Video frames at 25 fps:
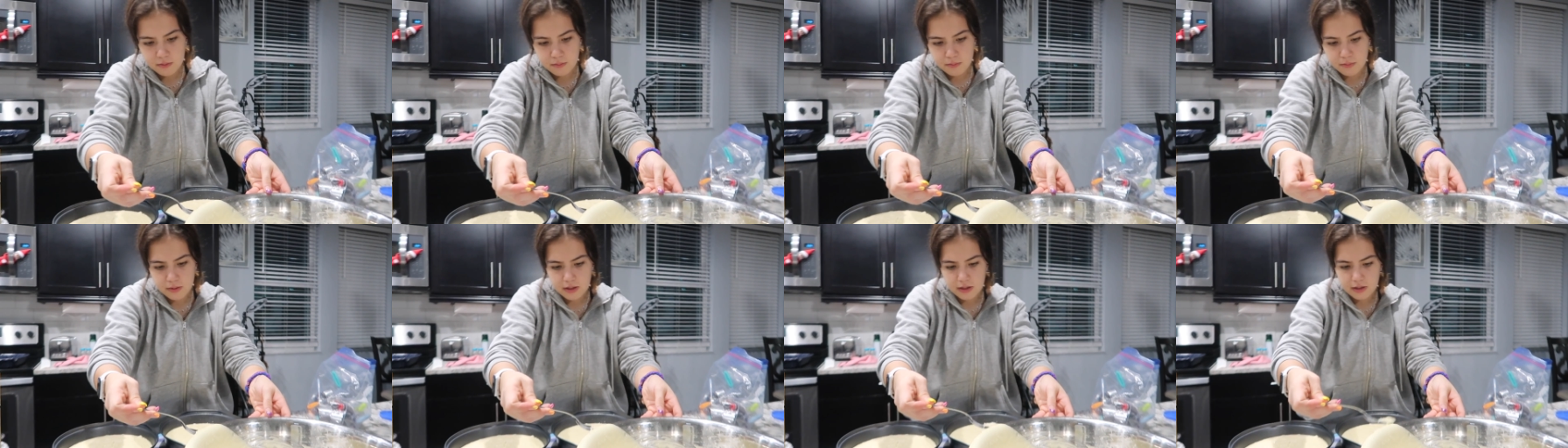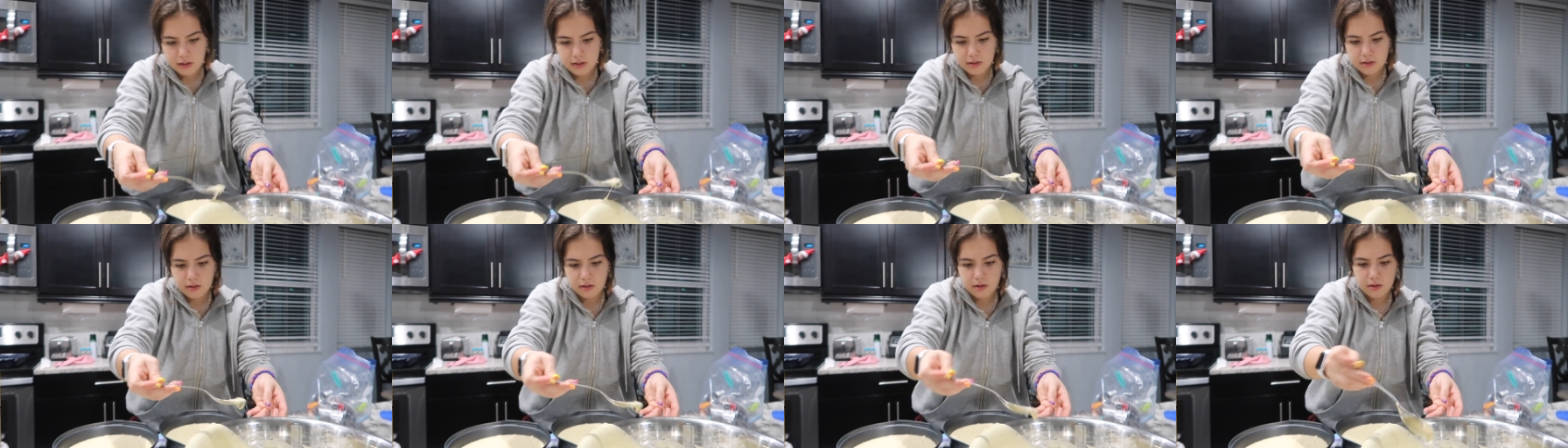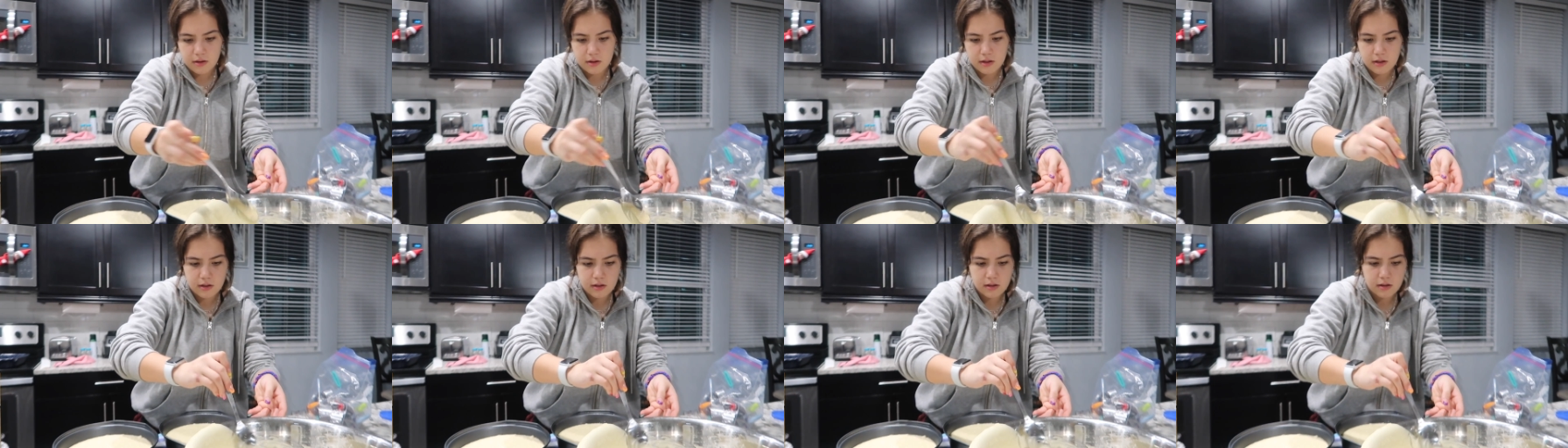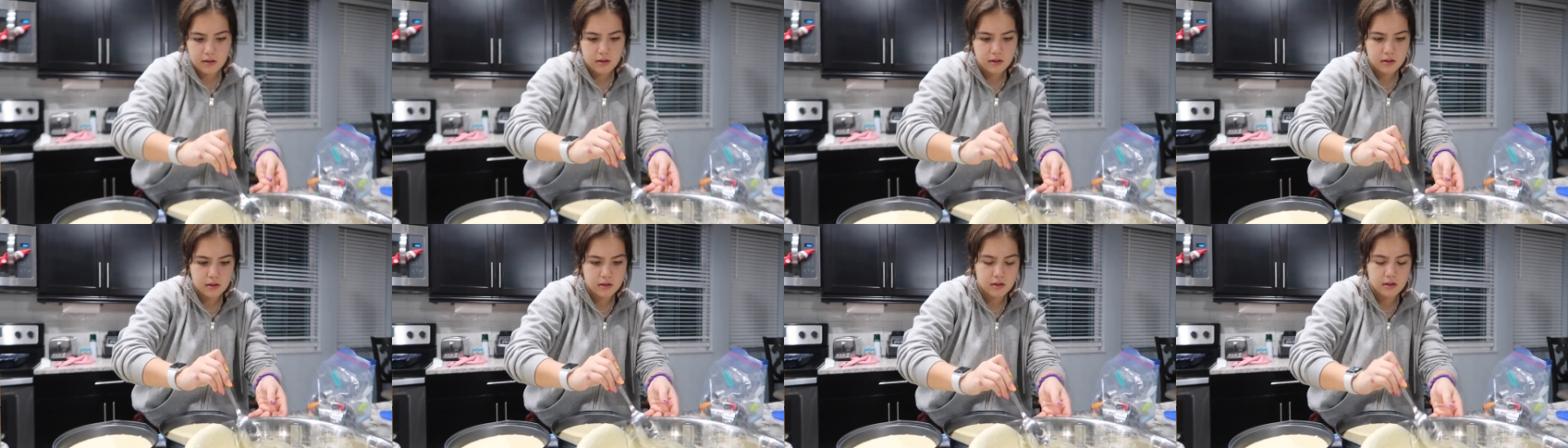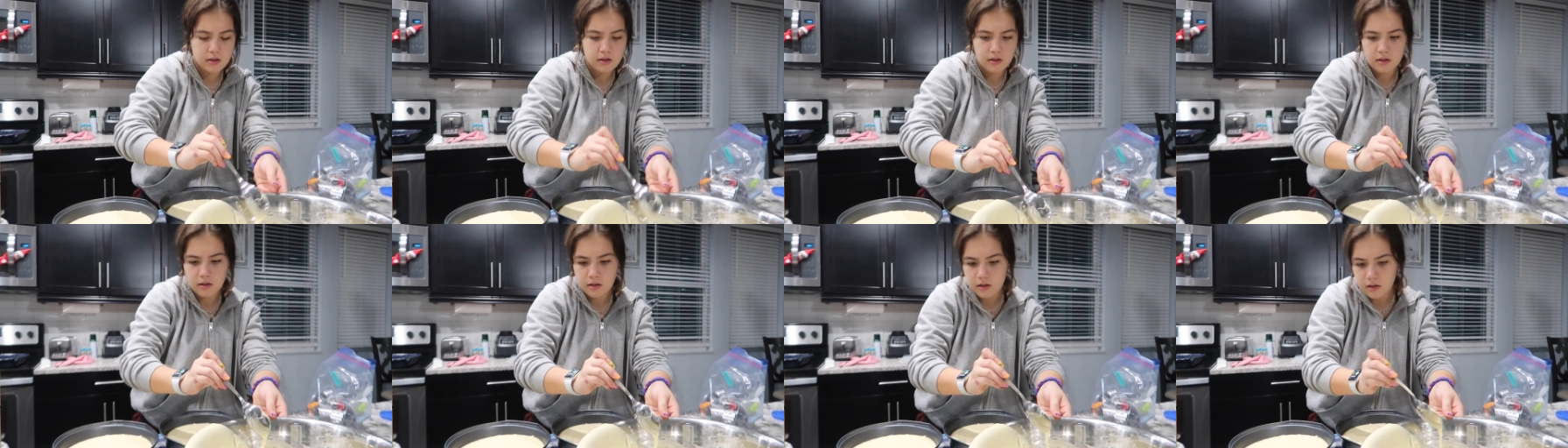to make something,
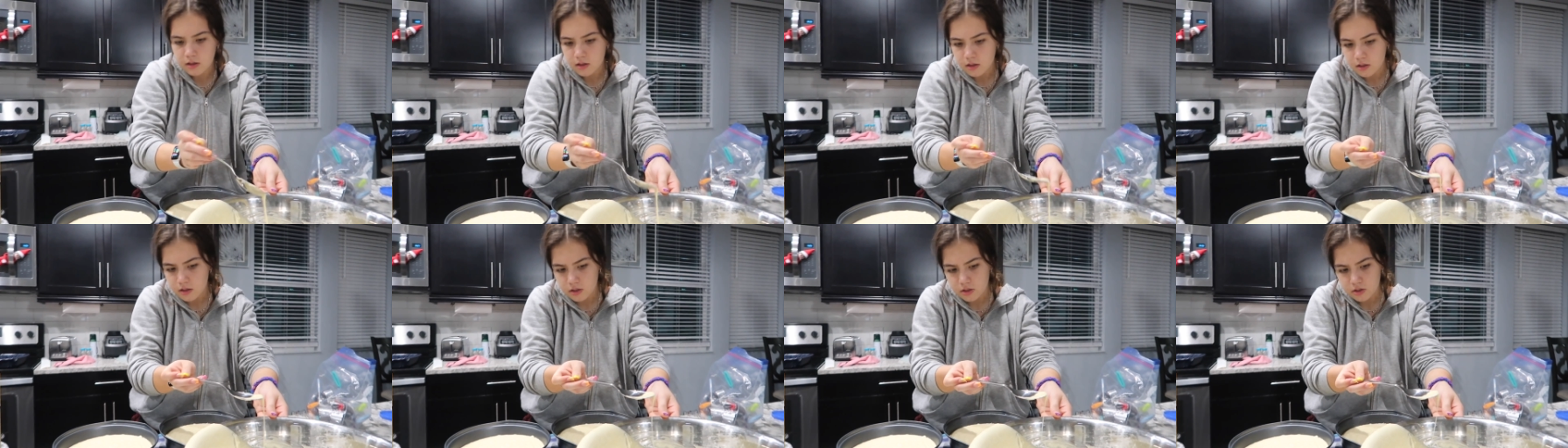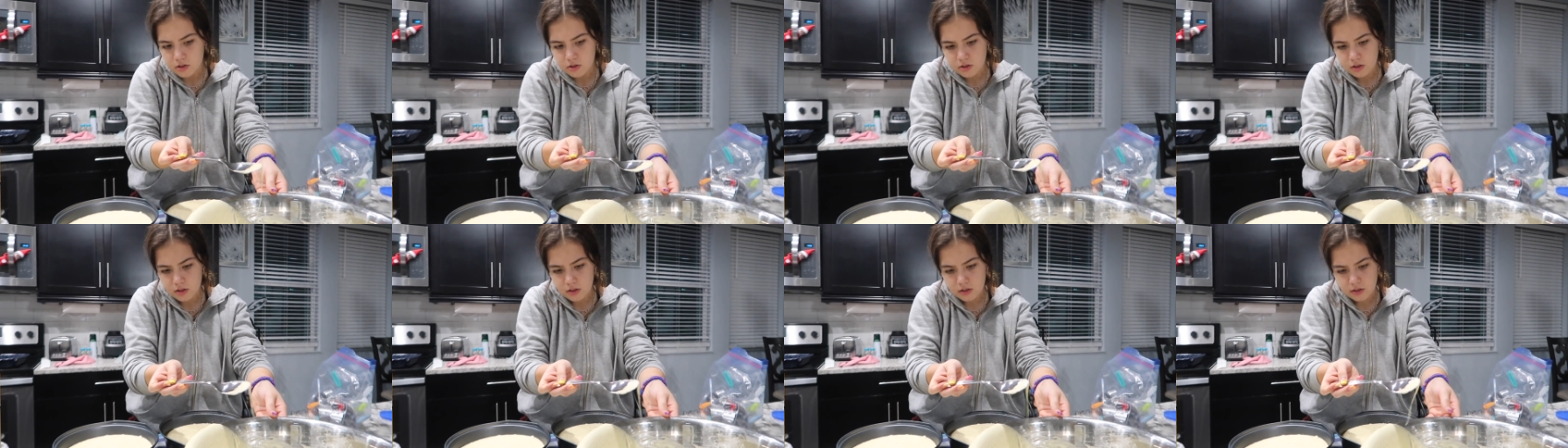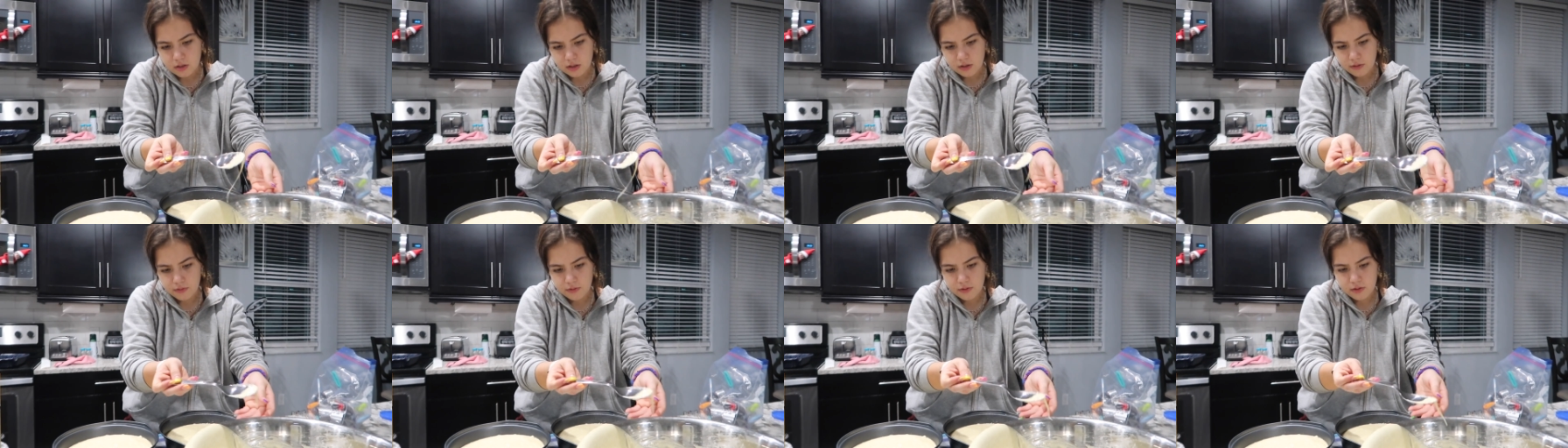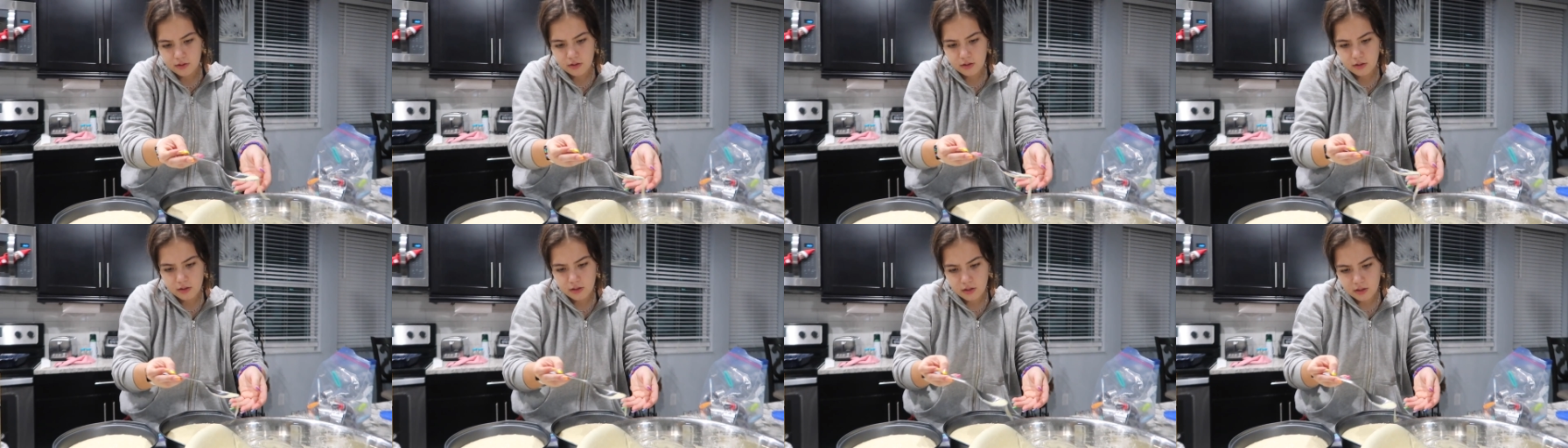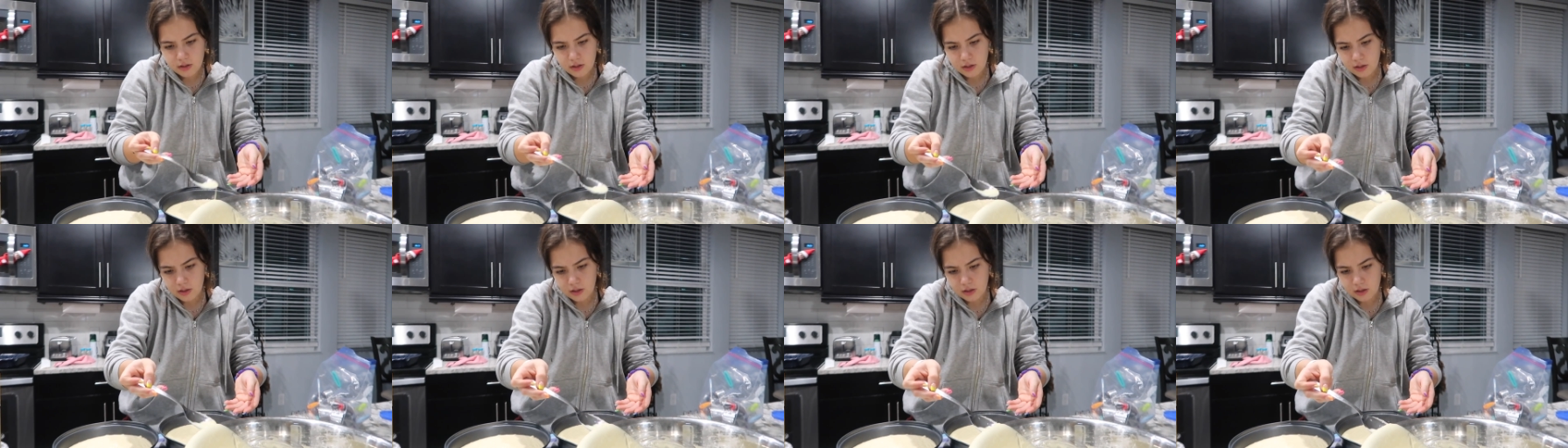she definitely
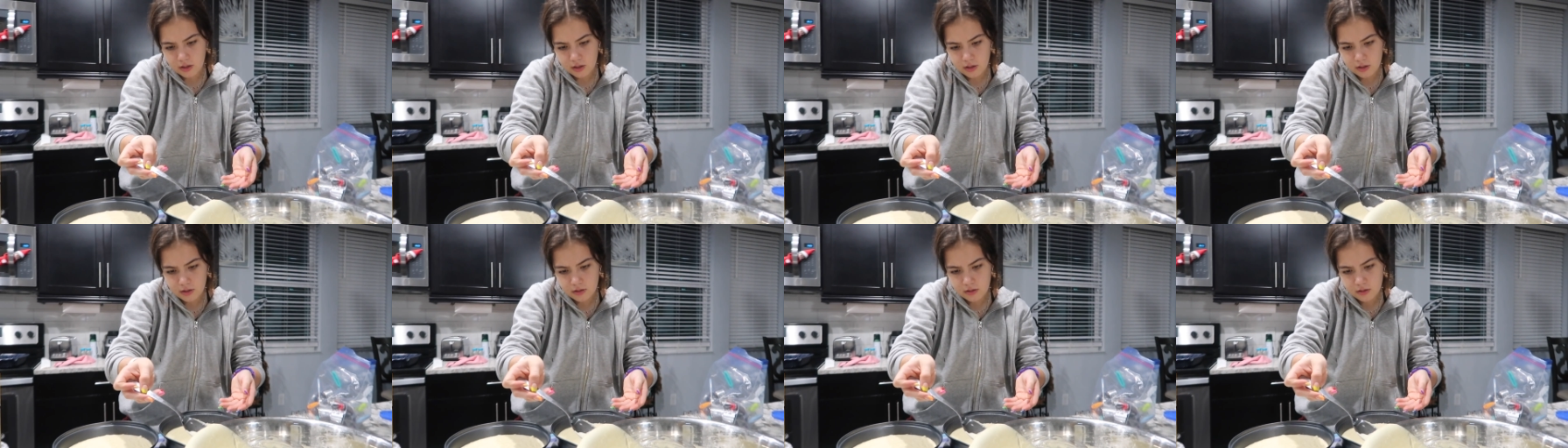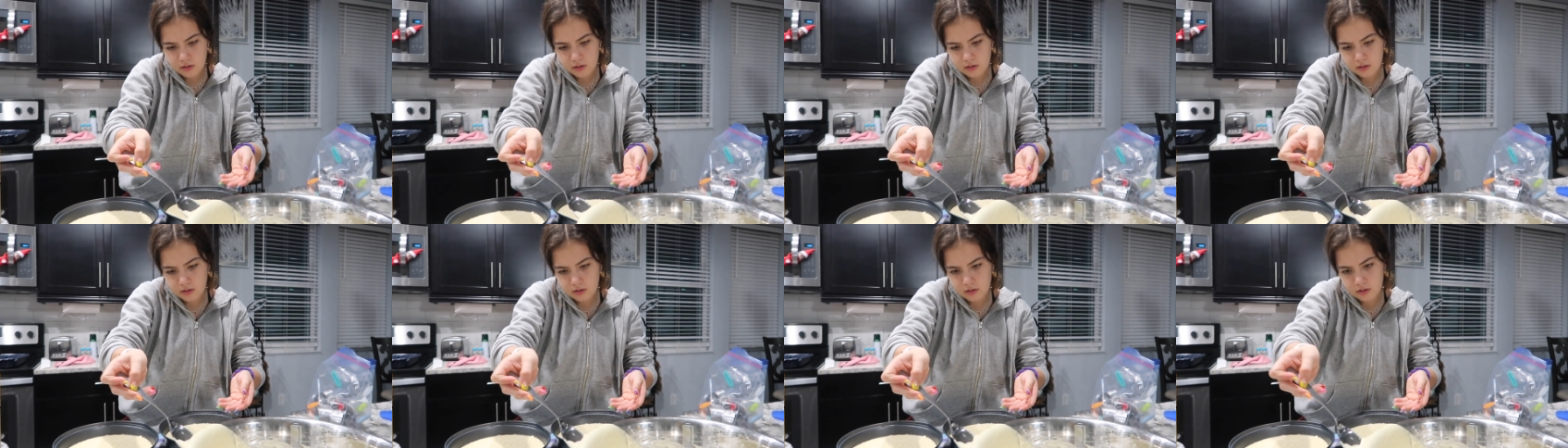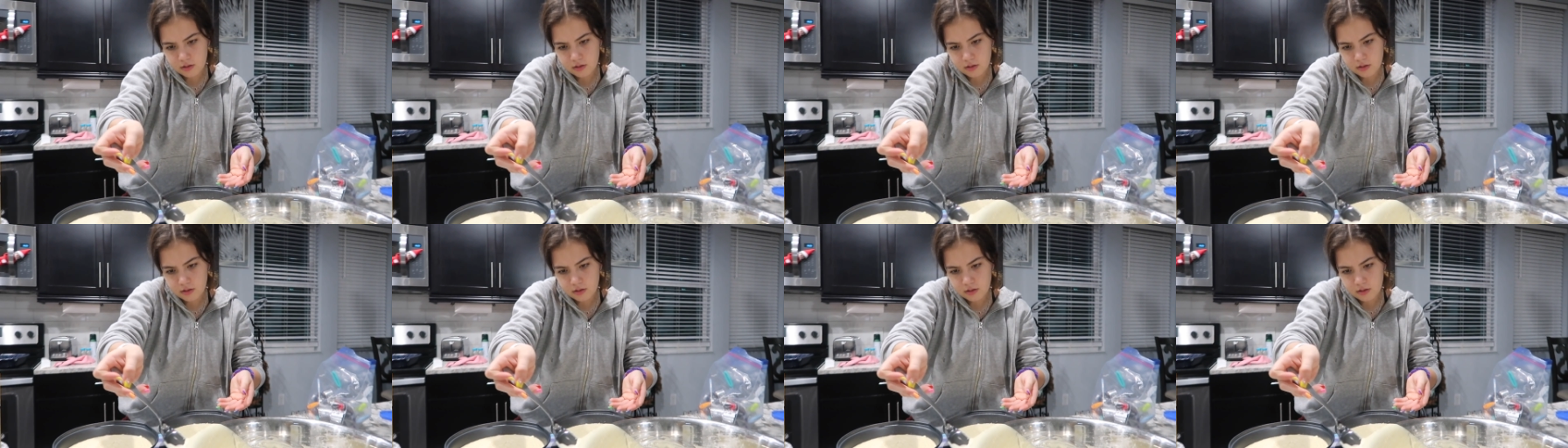can.